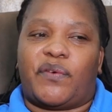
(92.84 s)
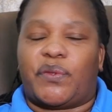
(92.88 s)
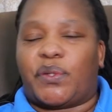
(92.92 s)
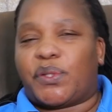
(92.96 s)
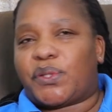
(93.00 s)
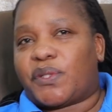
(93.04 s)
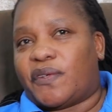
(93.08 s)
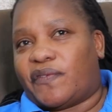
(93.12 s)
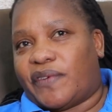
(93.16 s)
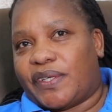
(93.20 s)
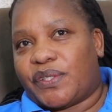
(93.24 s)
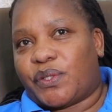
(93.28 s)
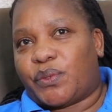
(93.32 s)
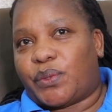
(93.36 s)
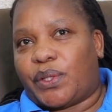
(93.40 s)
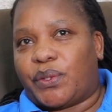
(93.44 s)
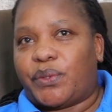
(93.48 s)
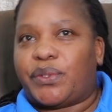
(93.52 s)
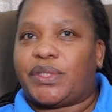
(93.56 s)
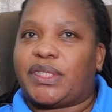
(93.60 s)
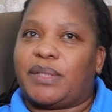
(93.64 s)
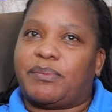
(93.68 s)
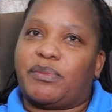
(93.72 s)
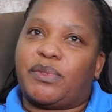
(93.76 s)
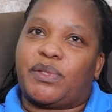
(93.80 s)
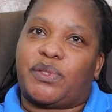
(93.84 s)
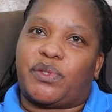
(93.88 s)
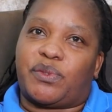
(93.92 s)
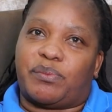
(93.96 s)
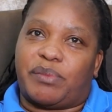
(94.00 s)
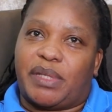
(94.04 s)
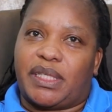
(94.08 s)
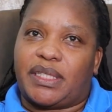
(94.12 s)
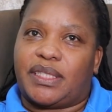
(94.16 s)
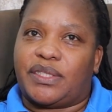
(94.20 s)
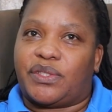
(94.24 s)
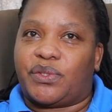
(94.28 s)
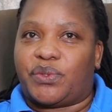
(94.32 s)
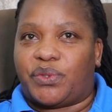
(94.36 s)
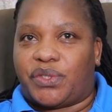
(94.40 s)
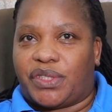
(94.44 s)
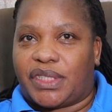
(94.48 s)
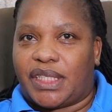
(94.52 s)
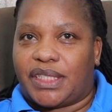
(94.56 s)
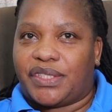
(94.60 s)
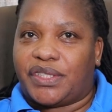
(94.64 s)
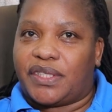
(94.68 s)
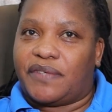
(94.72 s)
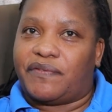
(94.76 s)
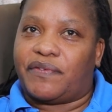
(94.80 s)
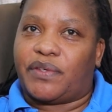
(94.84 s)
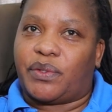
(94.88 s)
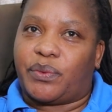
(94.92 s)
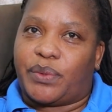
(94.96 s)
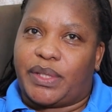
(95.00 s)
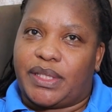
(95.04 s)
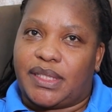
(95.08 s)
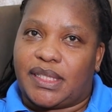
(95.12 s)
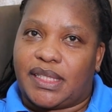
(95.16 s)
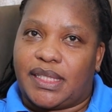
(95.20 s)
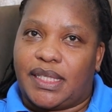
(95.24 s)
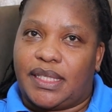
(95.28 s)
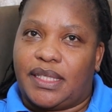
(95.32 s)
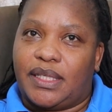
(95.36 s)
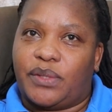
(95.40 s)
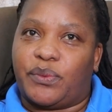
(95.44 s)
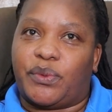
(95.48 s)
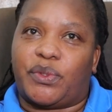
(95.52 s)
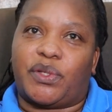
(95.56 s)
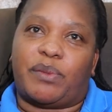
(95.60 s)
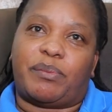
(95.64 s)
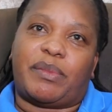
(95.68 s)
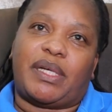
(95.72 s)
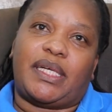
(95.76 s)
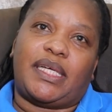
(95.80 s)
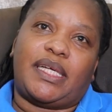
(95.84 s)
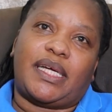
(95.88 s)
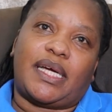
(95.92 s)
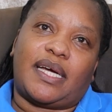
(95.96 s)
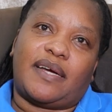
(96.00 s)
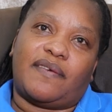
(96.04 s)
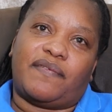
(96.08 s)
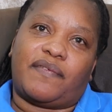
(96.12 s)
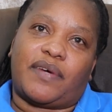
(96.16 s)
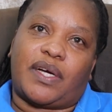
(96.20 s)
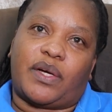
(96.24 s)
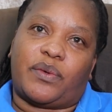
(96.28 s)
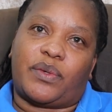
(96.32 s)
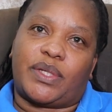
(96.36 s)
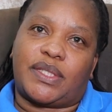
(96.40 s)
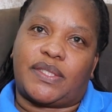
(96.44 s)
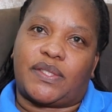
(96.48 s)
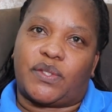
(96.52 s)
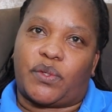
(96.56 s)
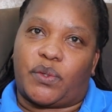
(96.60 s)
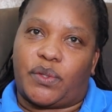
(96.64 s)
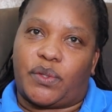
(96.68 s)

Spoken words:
For those of us who are not able to make it to church every Wednesday, we normally have ours